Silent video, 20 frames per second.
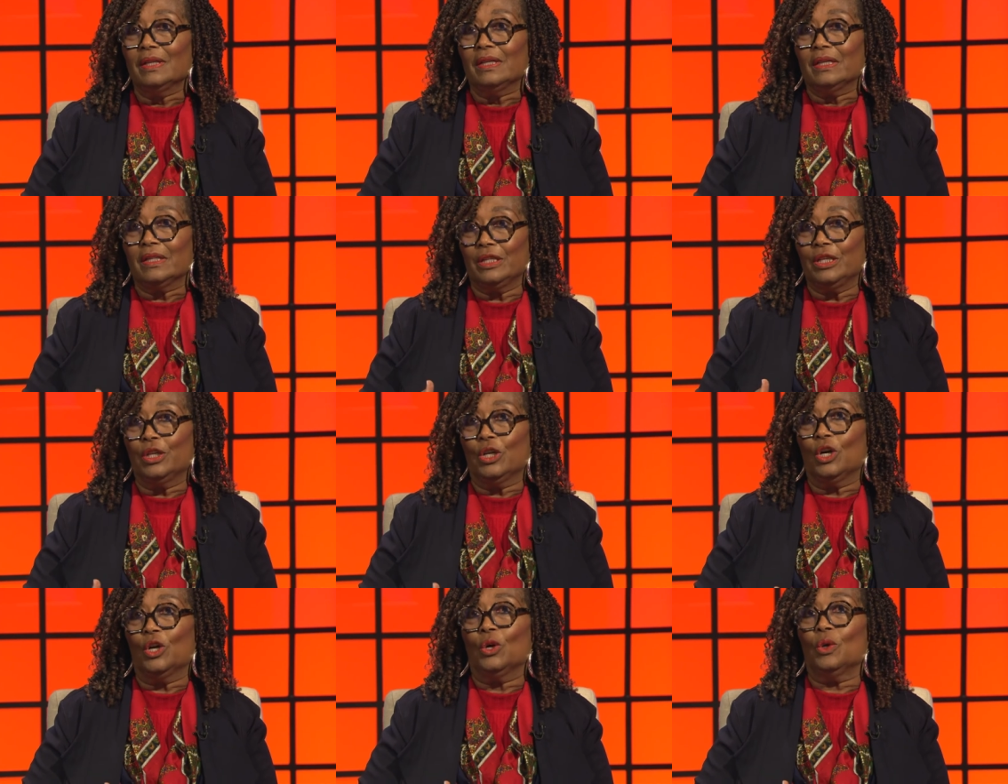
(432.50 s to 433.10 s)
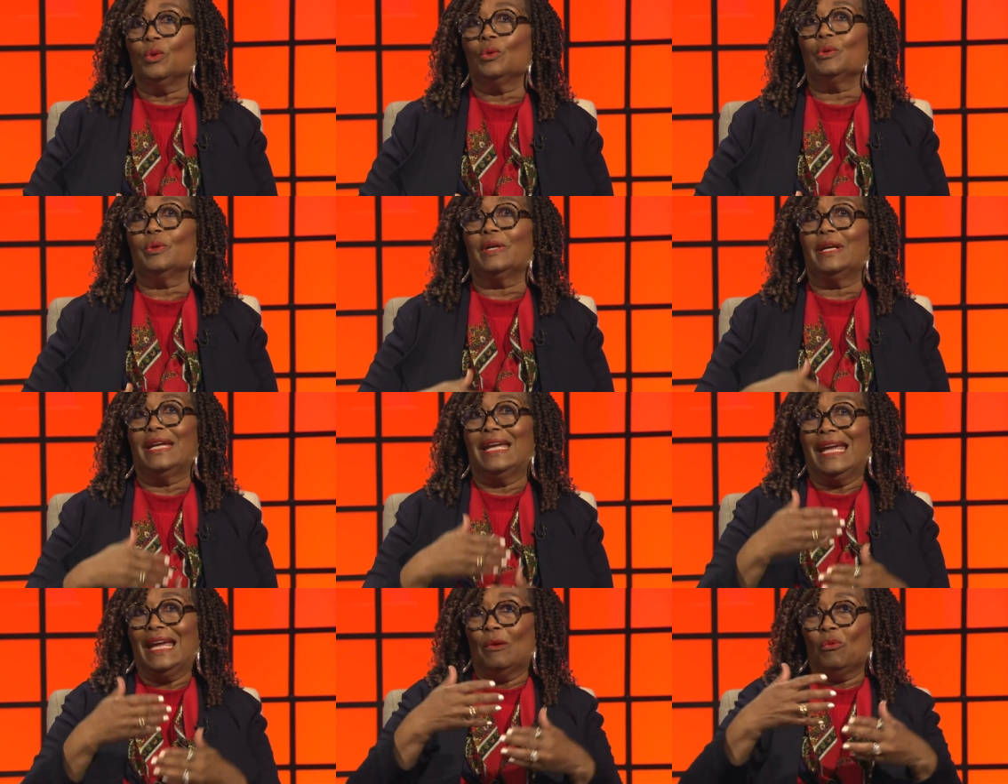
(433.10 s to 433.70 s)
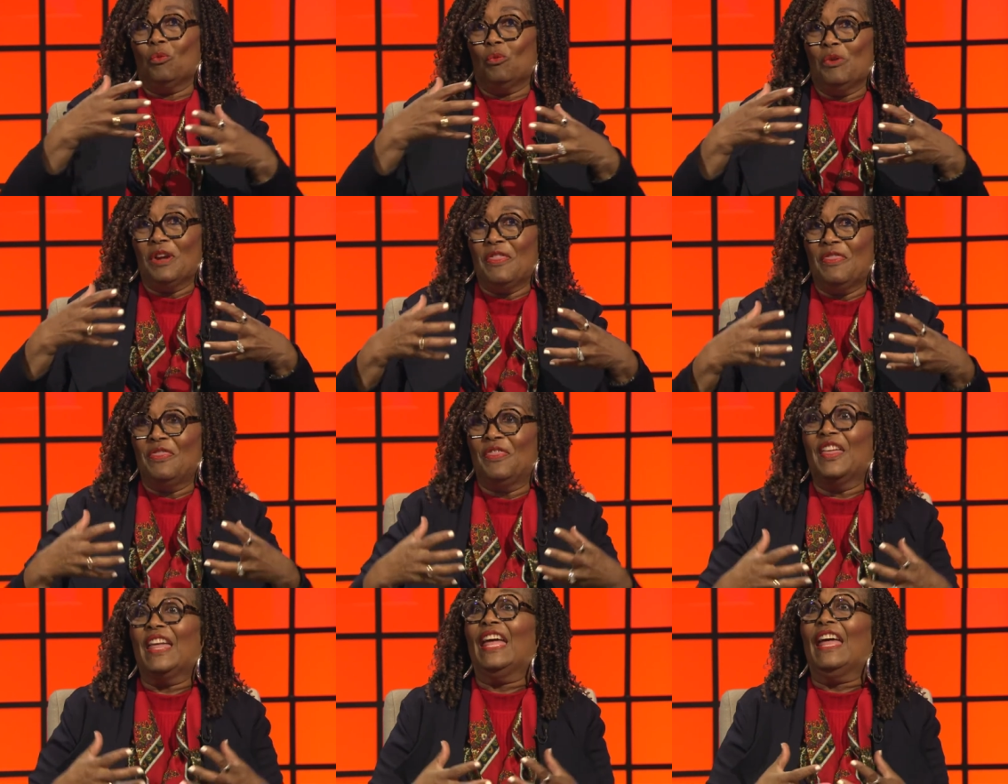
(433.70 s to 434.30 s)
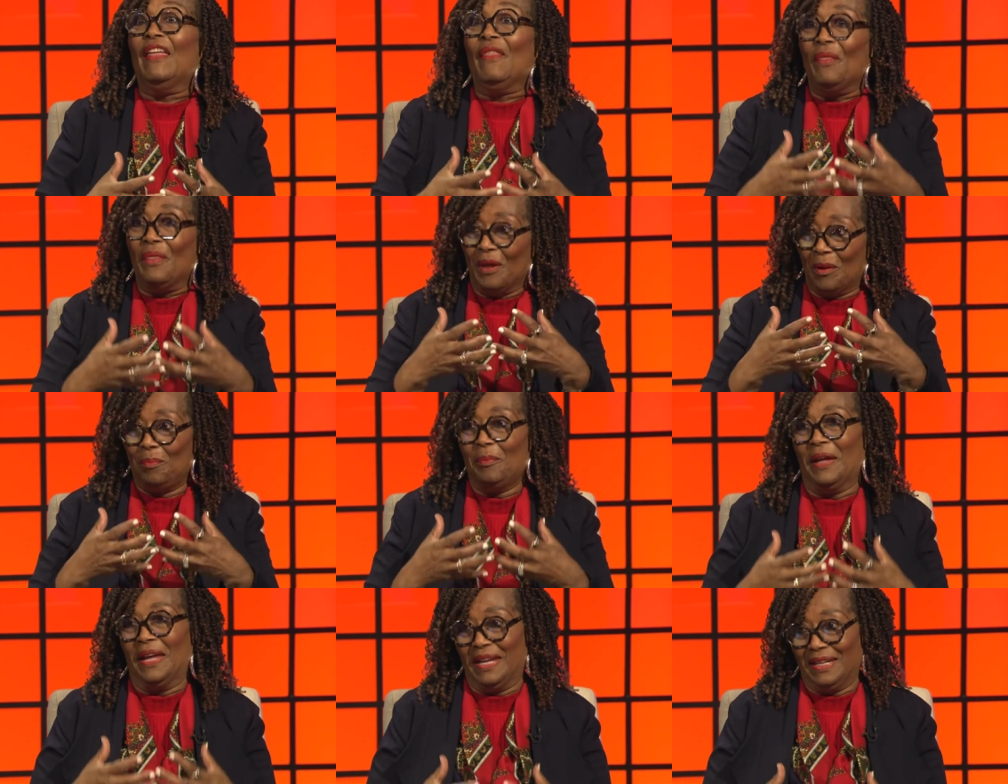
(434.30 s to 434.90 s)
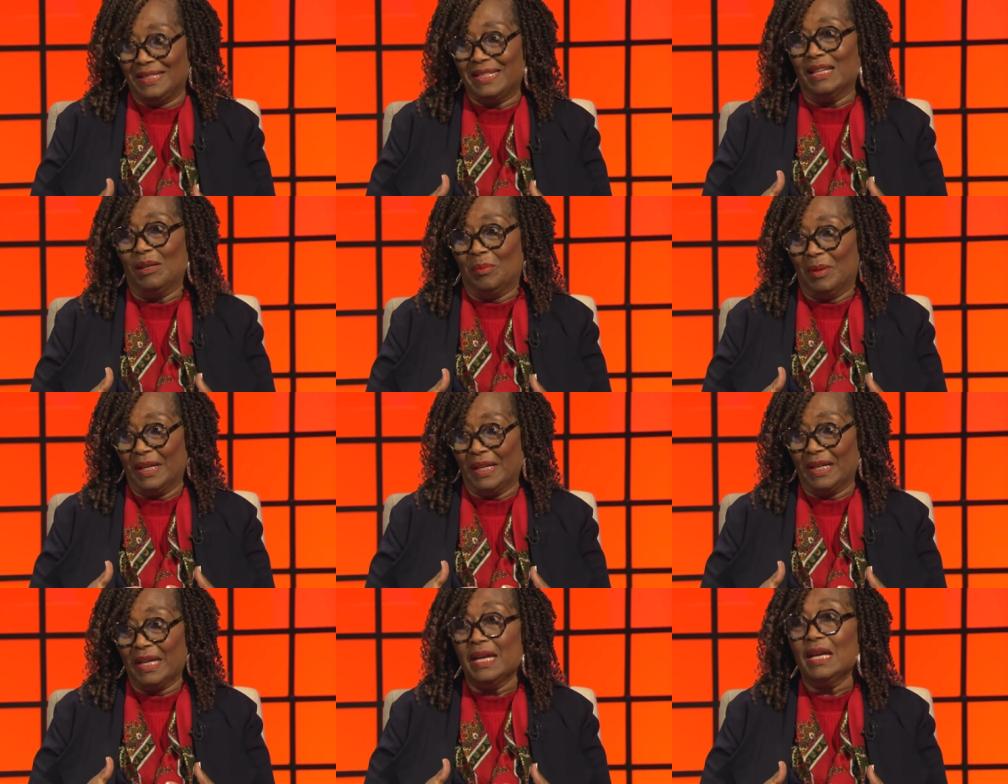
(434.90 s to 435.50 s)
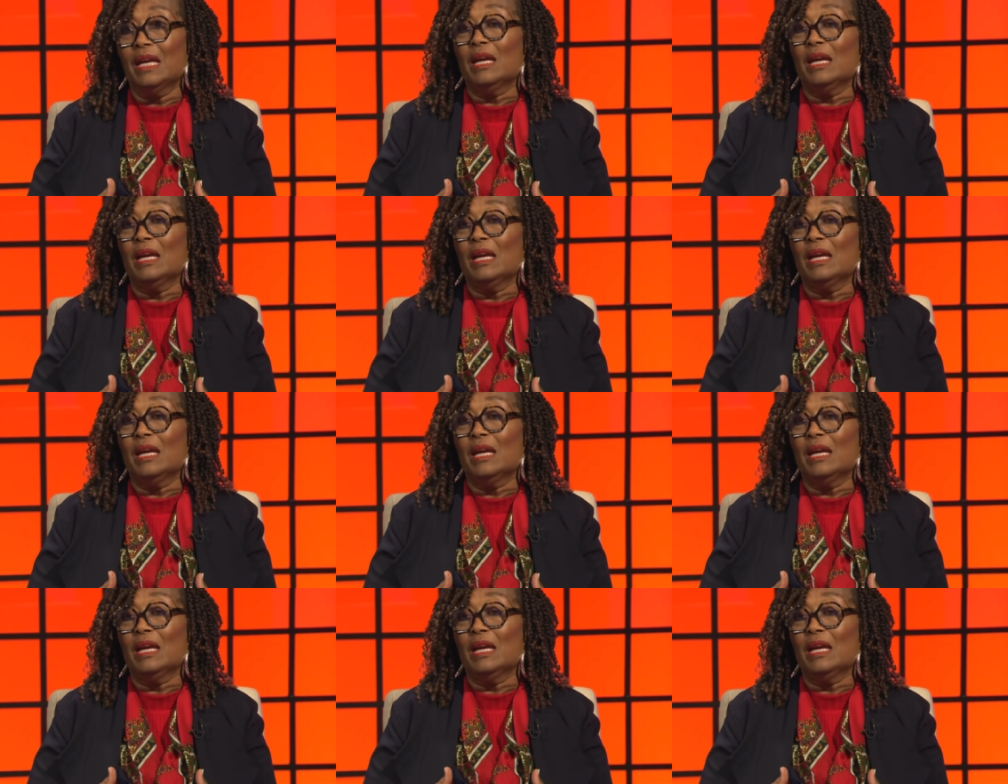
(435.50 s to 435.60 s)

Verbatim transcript: you know, within the pandemic